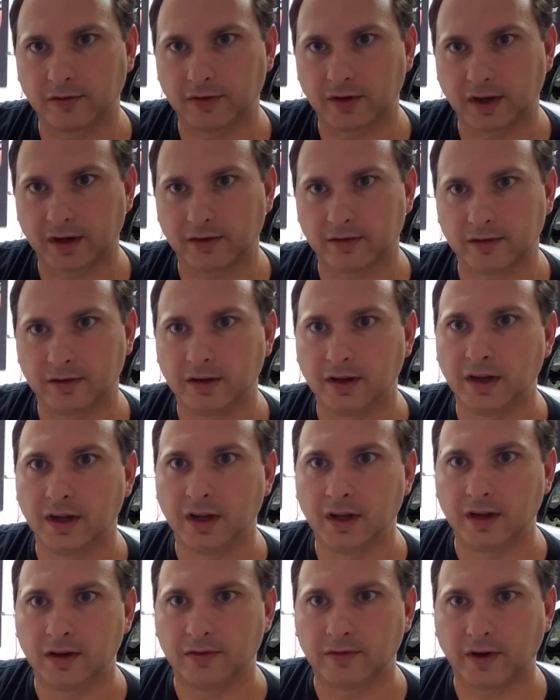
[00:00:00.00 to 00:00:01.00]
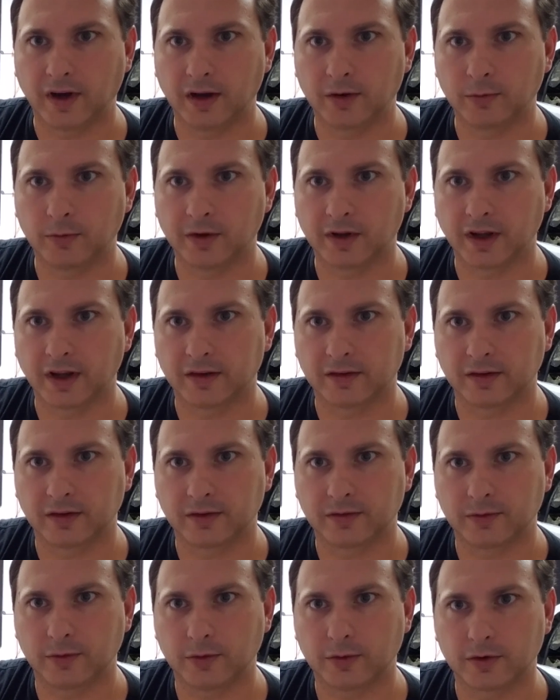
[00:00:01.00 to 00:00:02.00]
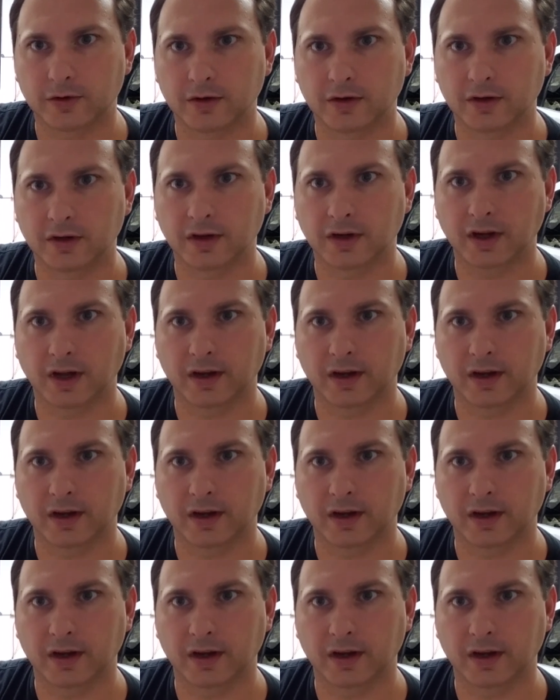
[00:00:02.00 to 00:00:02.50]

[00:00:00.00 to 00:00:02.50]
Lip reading: Hopefully I can find one that has these 4